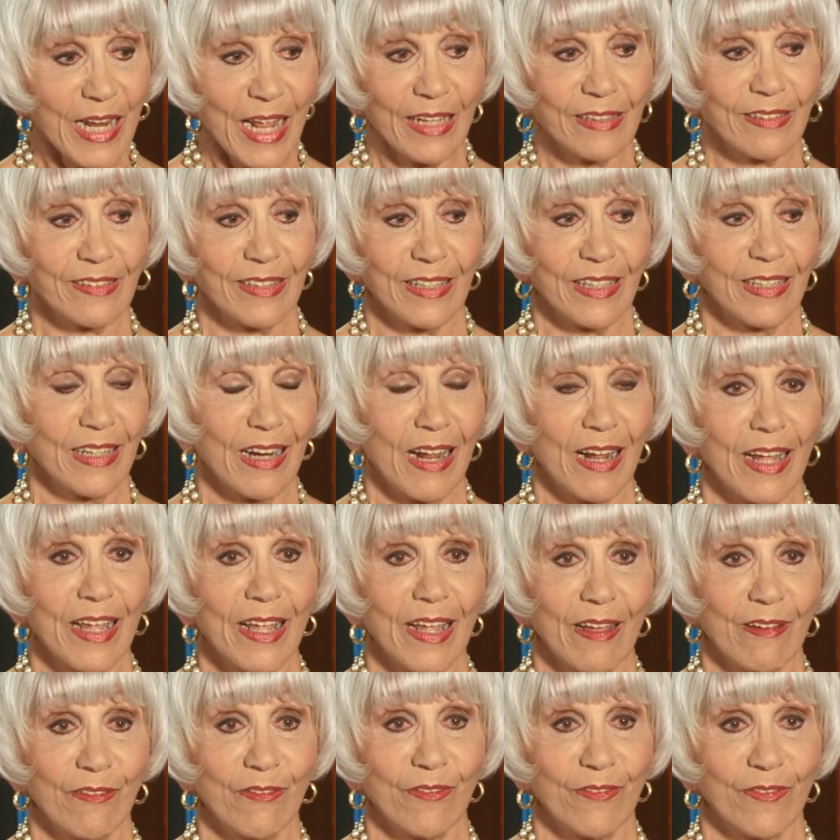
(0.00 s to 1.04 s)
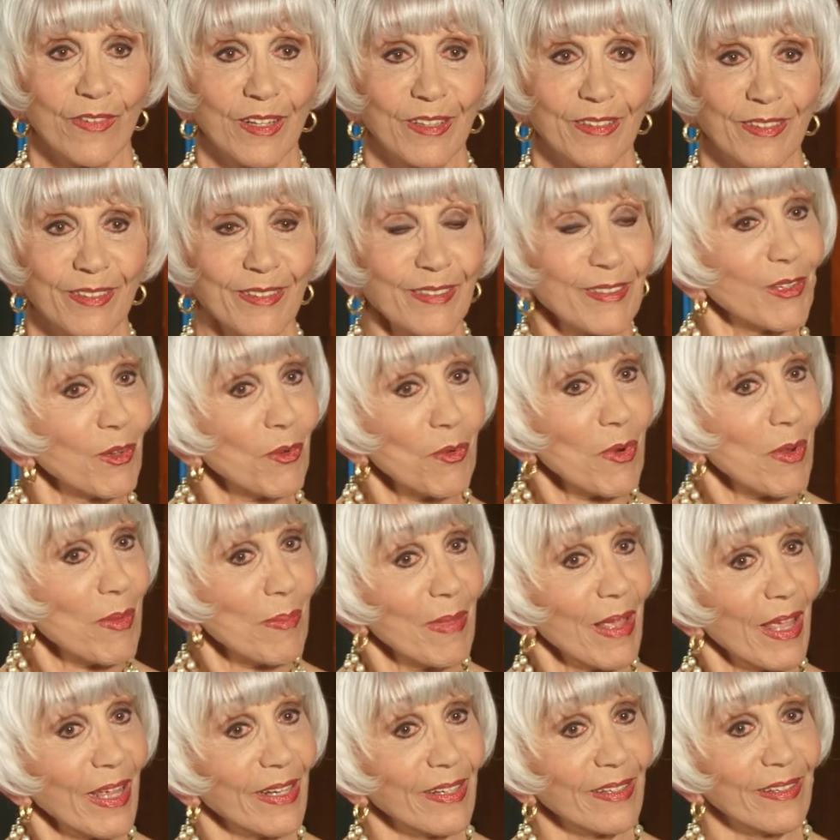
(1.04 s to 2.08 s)
Nancy and I have uh, still
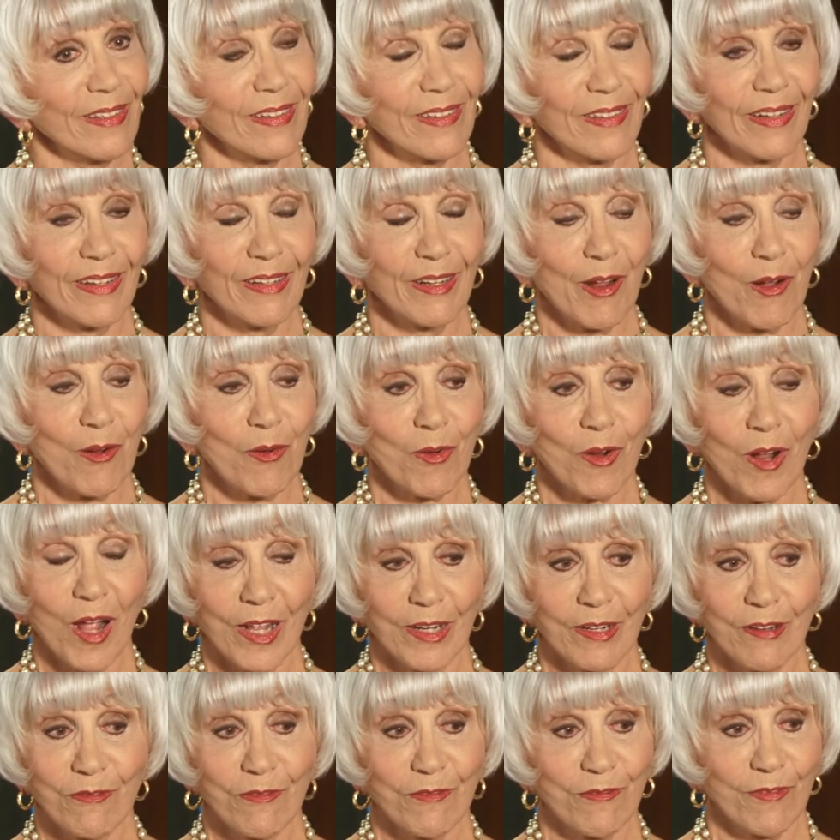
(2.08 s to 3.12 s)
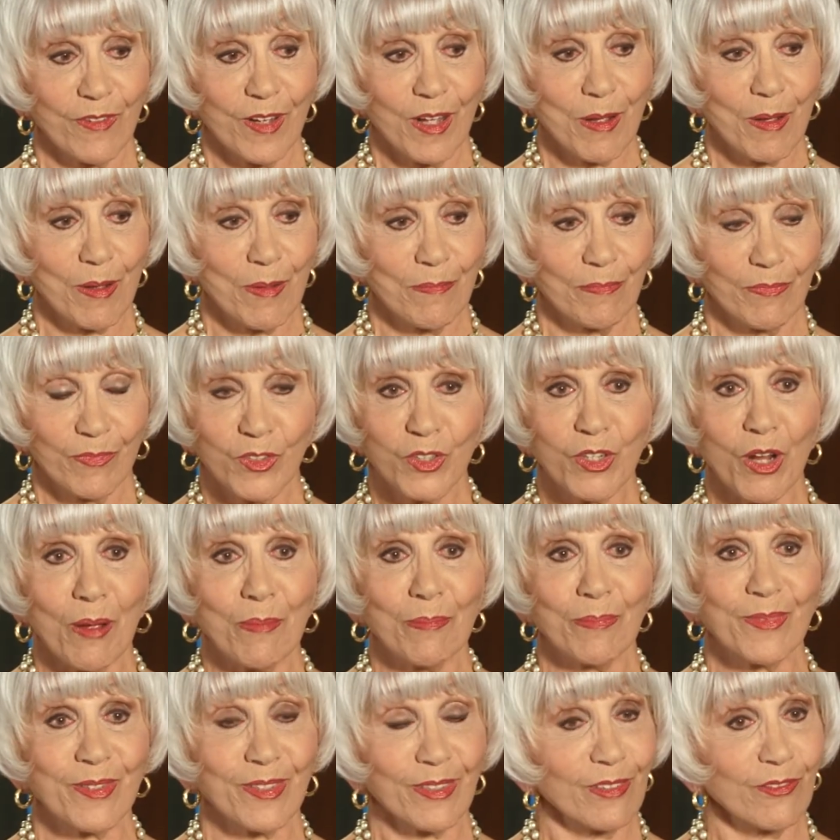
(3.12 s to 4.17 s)
remained, you know, kind of uh,
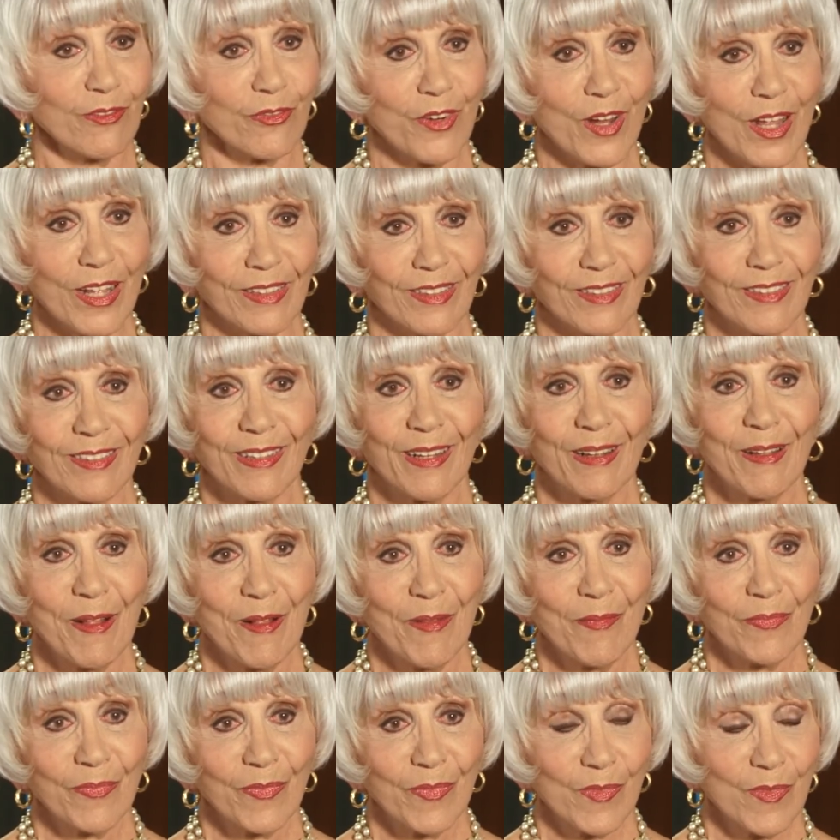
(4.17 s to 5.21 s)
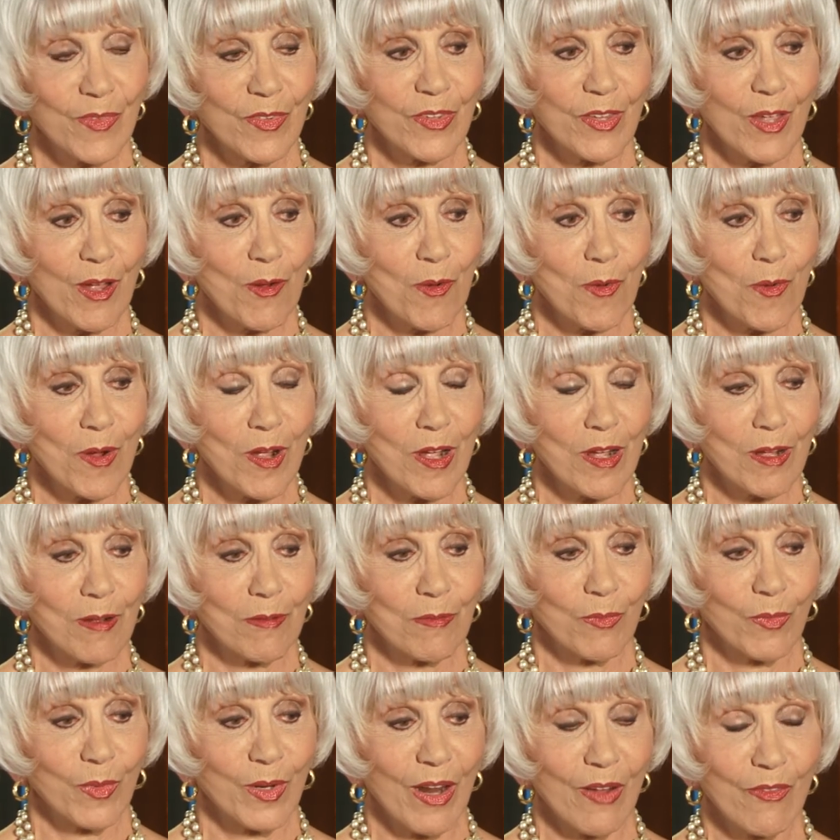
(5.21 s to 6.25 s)
chums and friends. So uh,
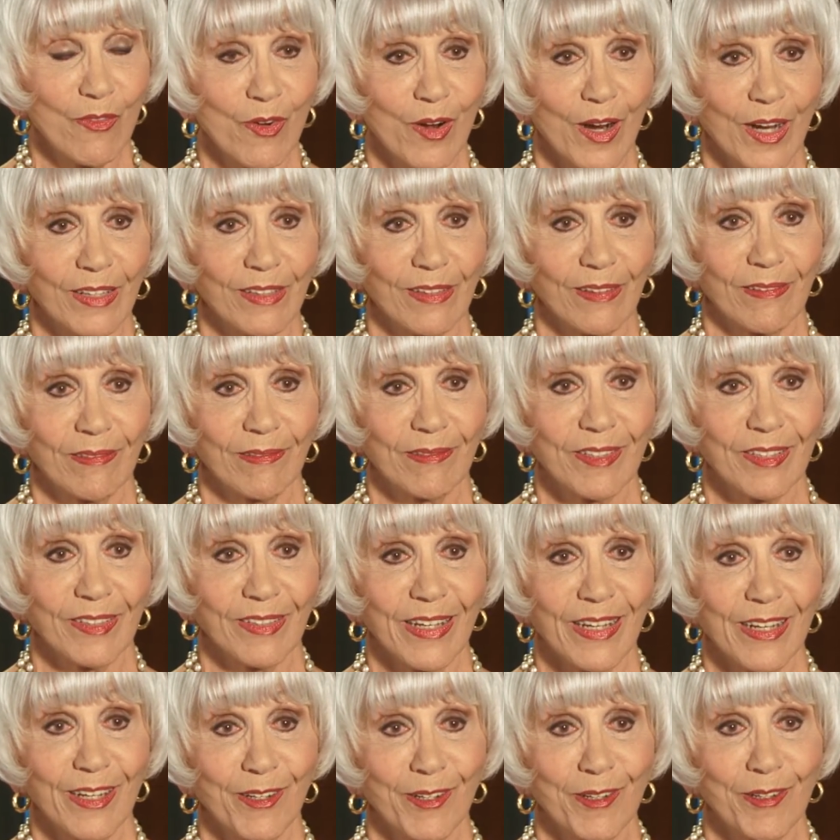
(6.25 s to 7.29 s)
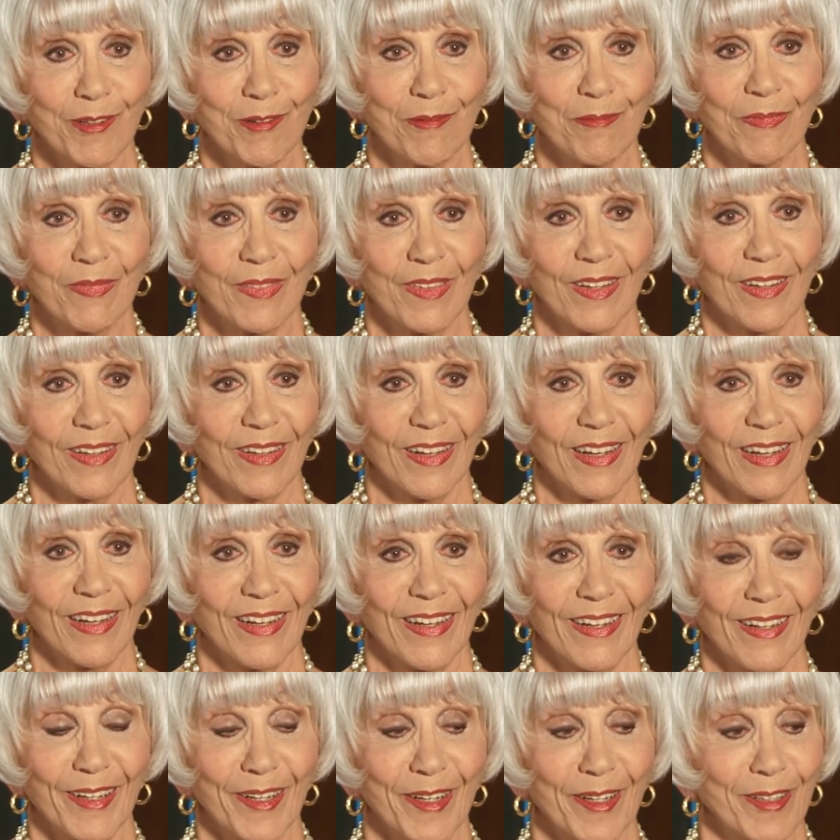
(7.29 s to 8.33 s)
whenever I see her,
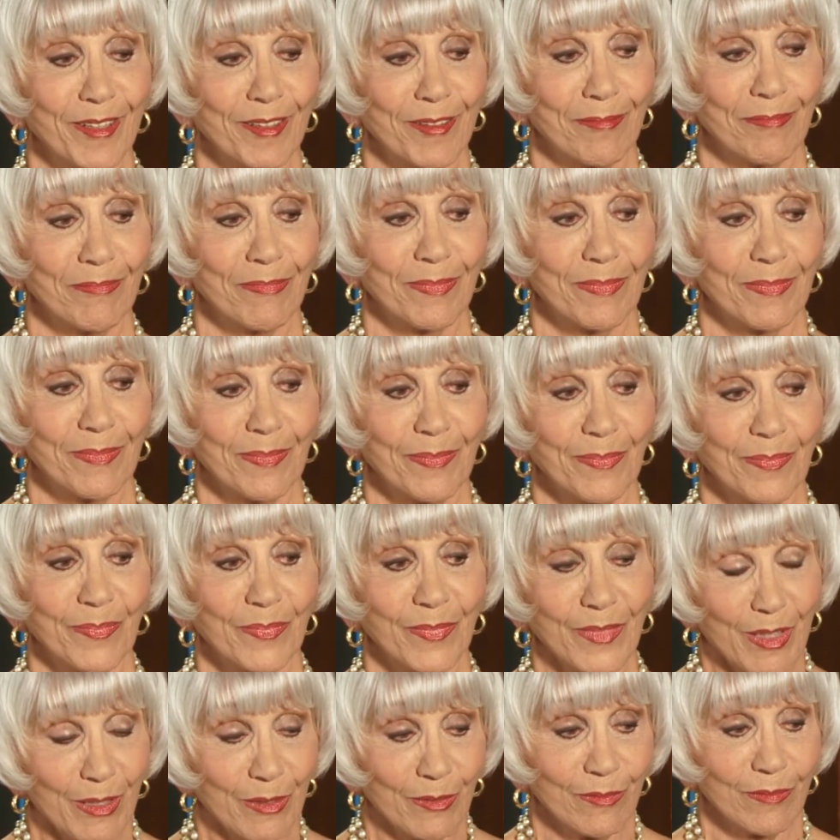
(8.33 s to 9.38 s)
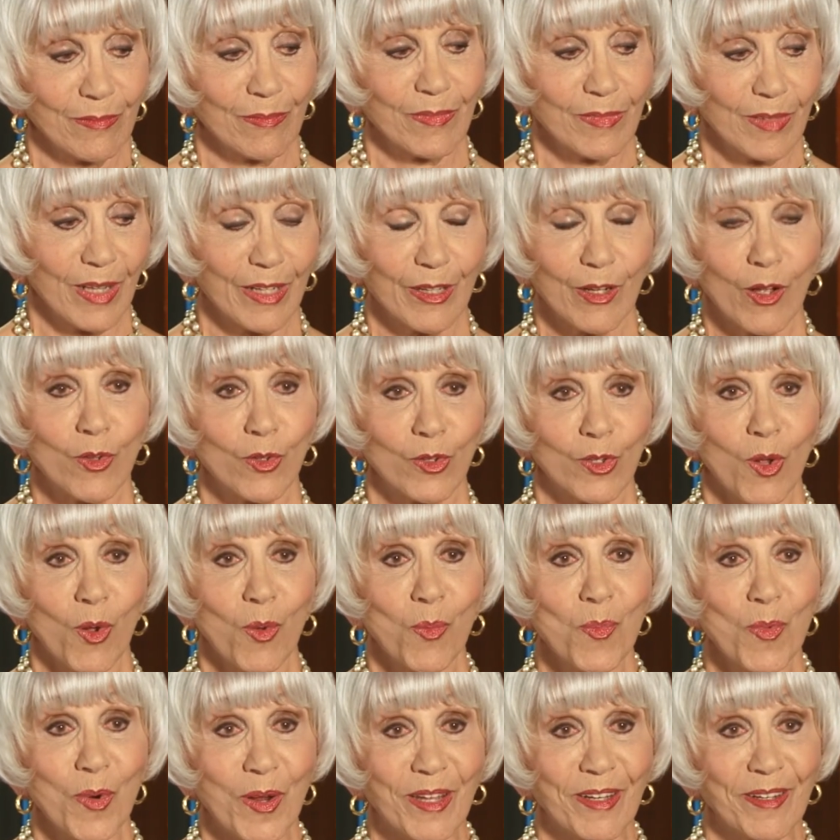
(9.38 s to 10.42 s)
uh, yeah, like old
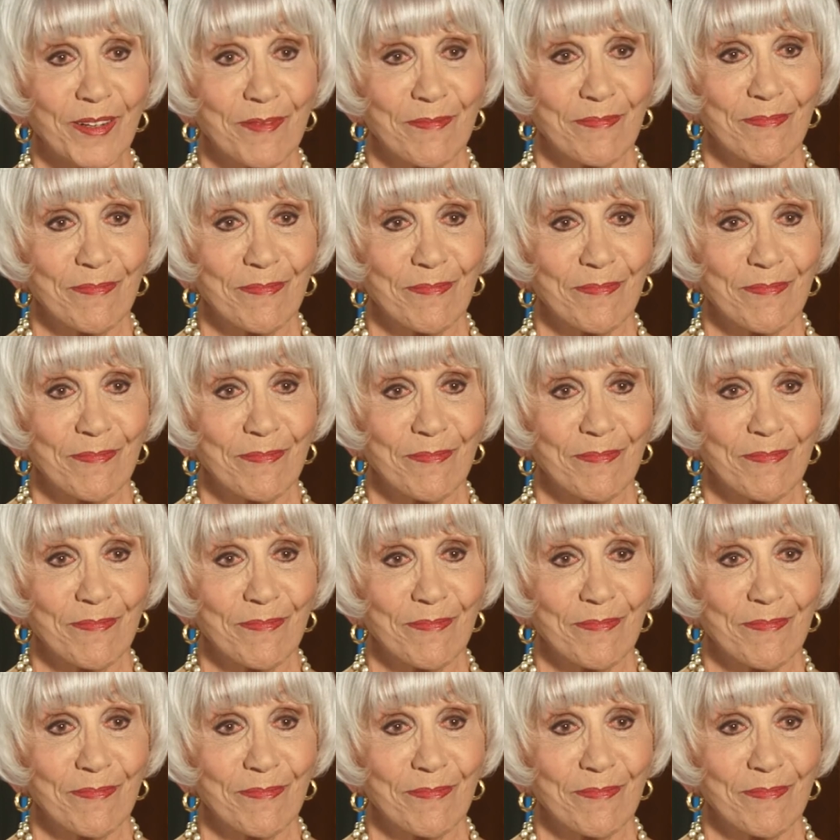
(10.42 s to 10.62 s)
home week.